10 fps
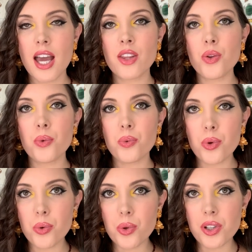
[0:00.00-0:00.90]
and the
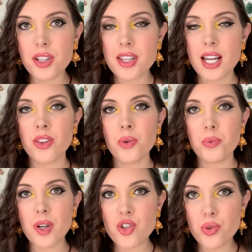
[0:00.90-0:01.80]
rules and the
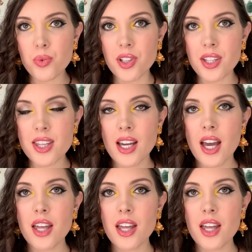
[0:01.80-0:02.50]
rituals